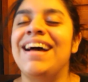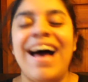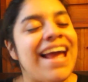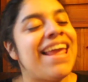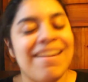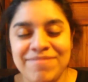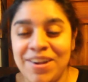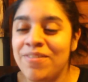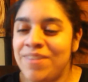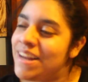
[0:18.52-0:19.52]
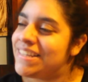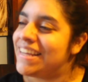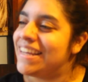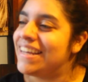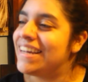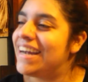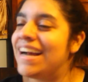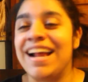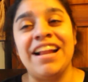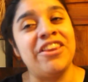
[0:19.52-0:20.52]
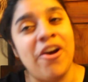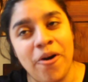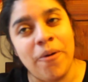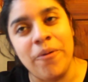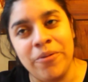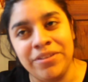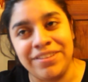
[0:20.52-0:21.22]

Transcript: I am not ready. And I know